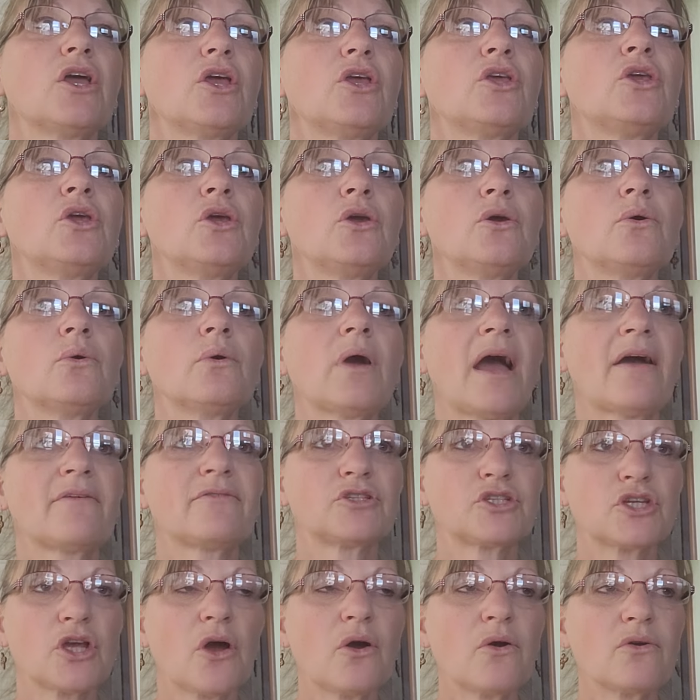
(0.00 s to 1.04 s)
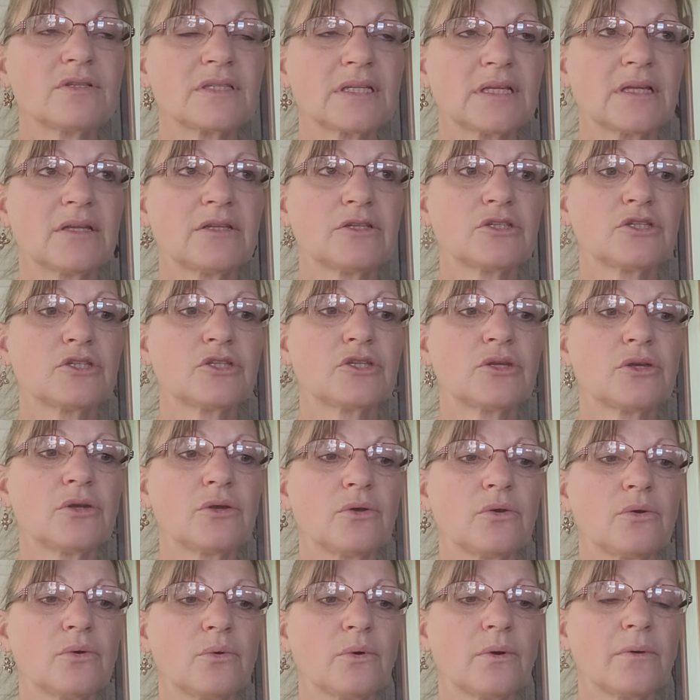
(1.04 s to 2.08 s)
you have chosen
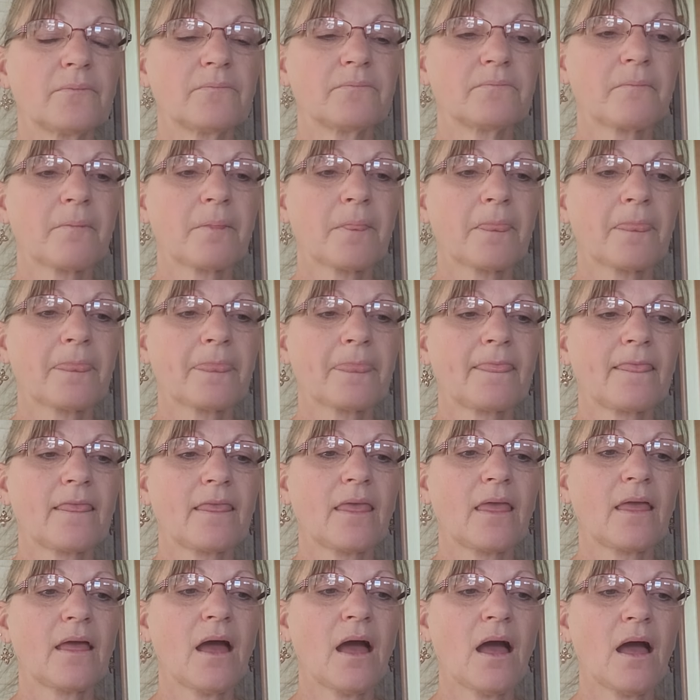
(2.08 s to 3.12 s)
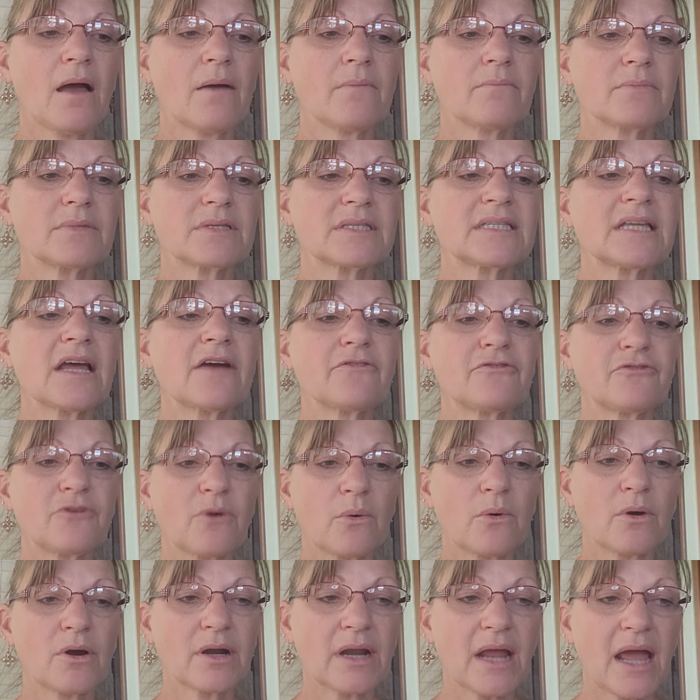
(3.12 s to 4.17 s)
to um, step
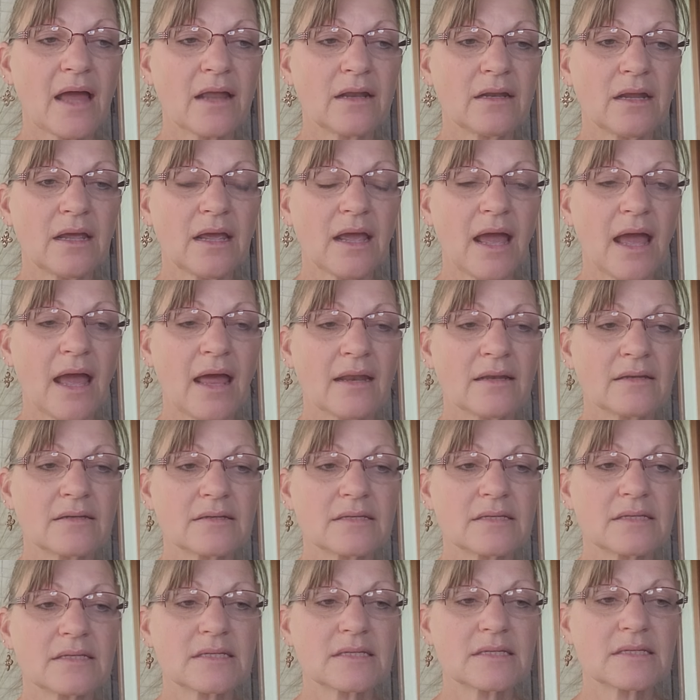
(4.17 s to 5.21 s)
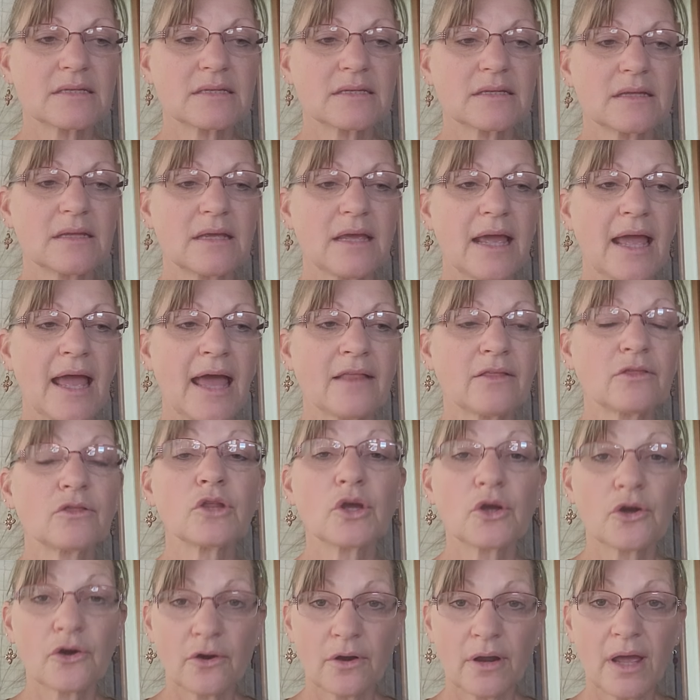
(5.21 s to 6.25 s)
forward and and and
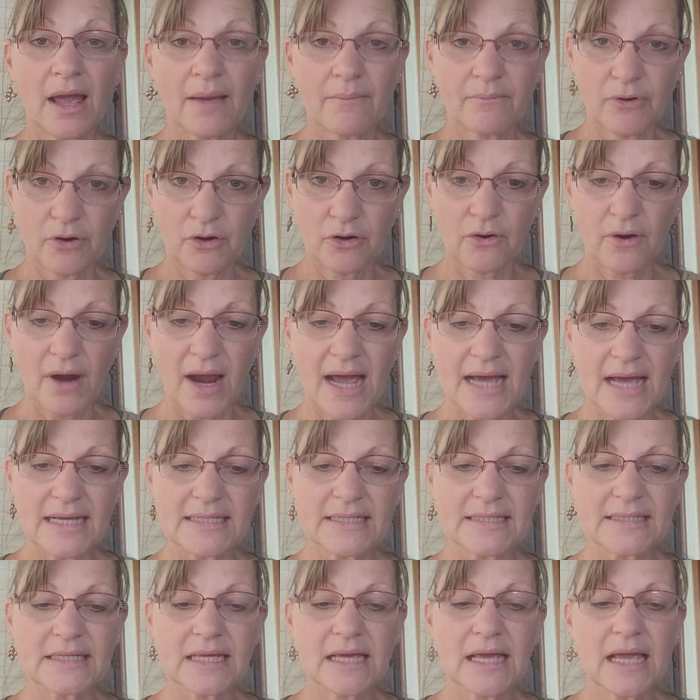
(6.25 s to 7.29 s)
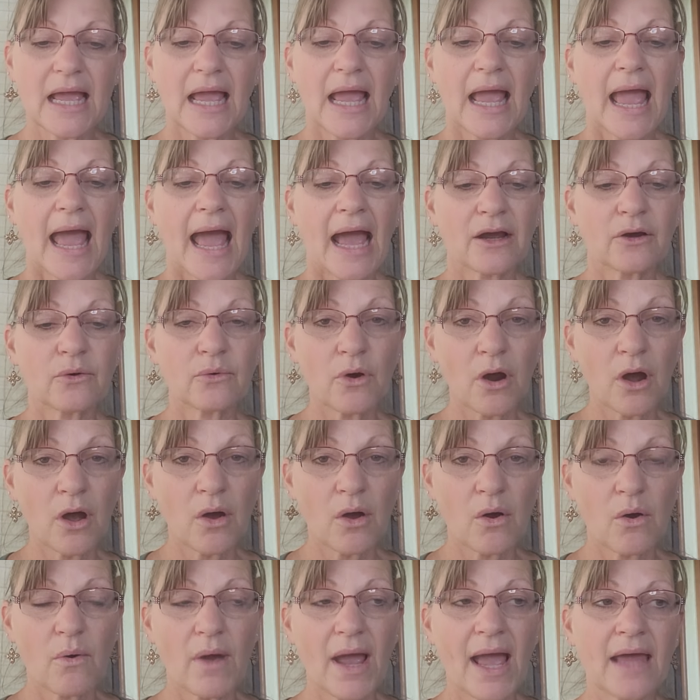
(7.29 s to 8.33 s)
learn and progress and
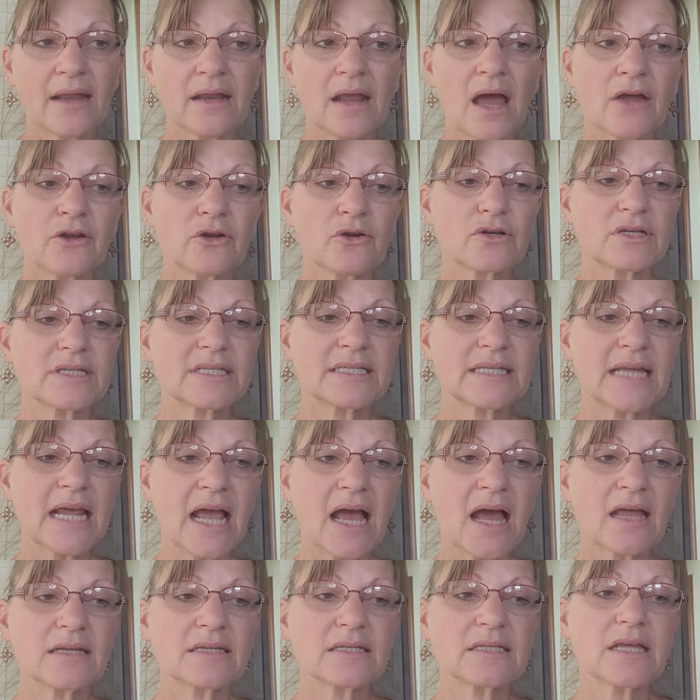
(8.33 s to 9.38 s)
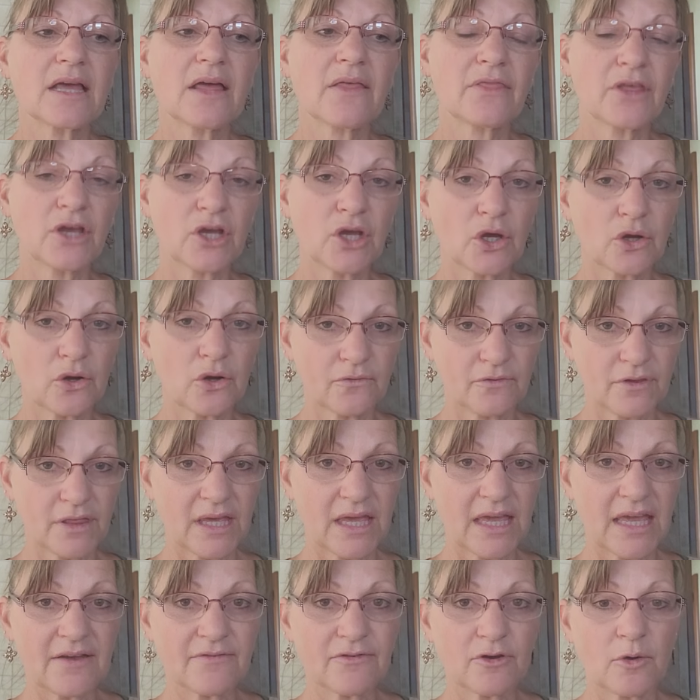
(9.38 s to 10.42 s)
grow and understand the good over the
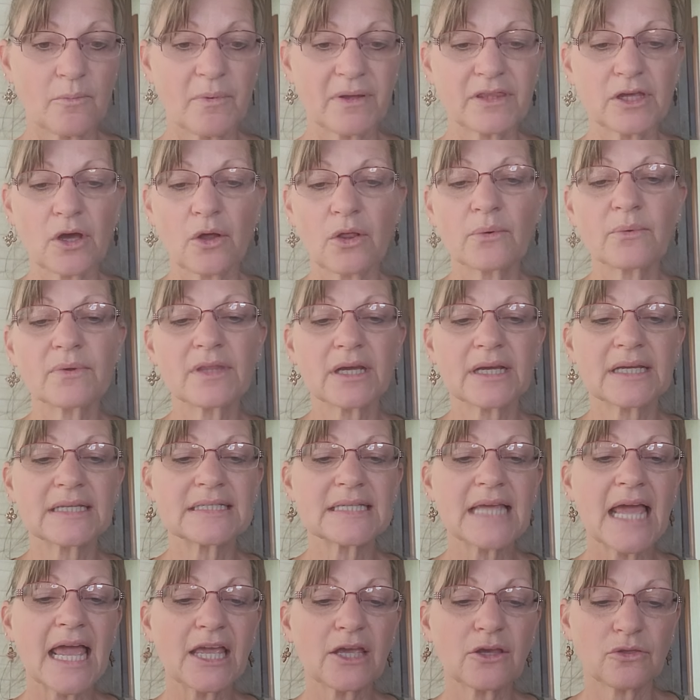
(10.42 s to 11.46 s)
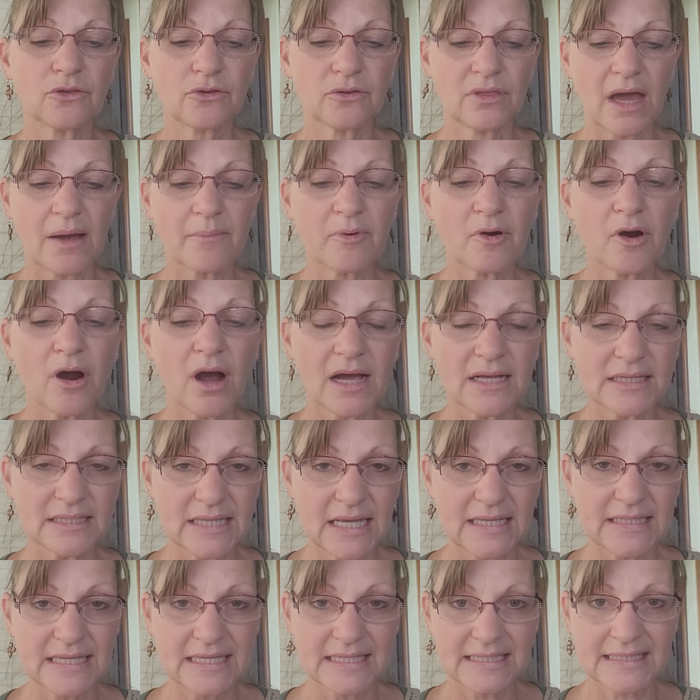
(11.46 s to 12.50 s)
evil. But the only one that can take you through that
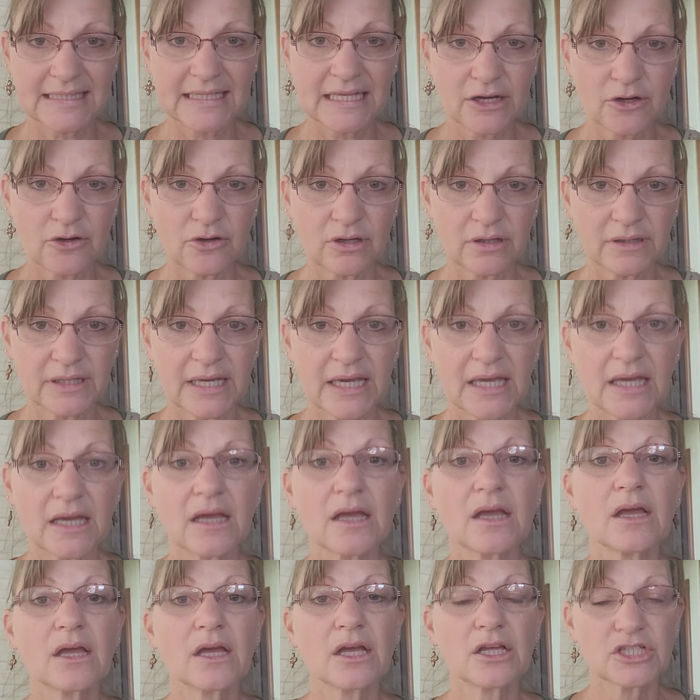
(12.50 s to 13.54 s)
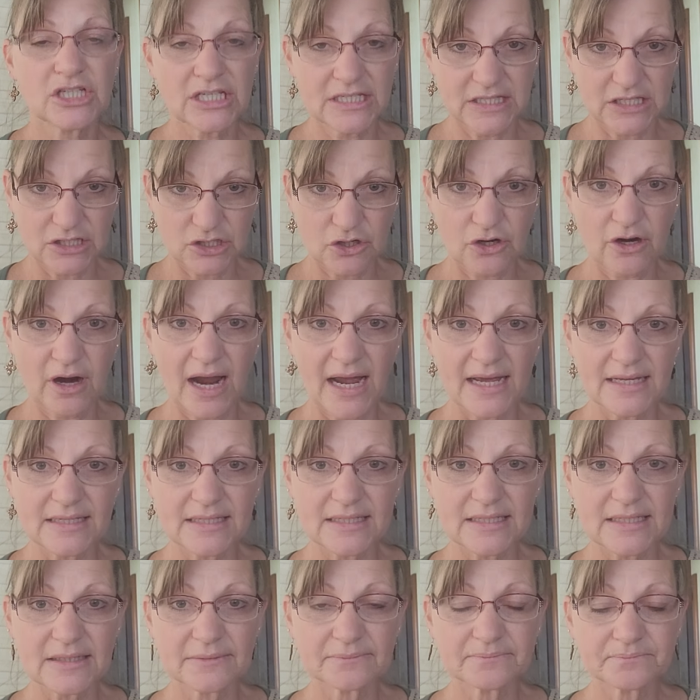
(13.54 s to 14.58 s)
process is literally Jesus
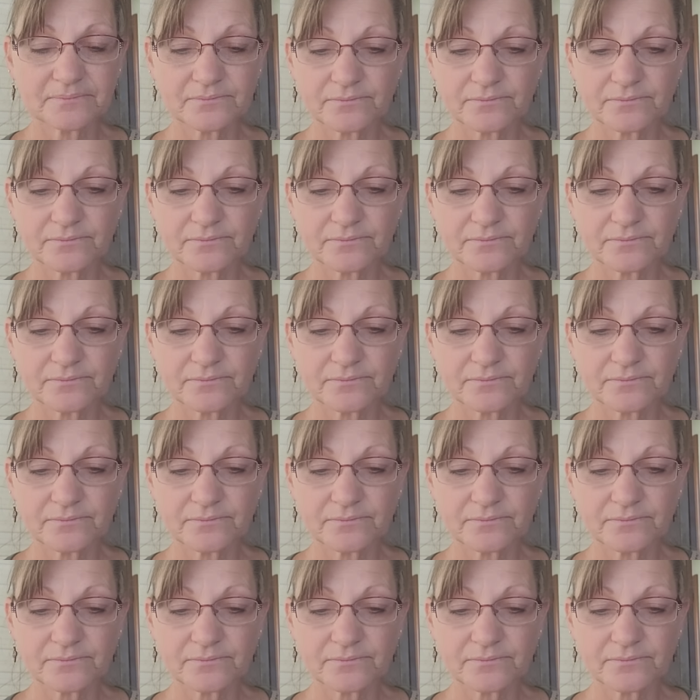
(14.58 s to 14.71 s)
Christ.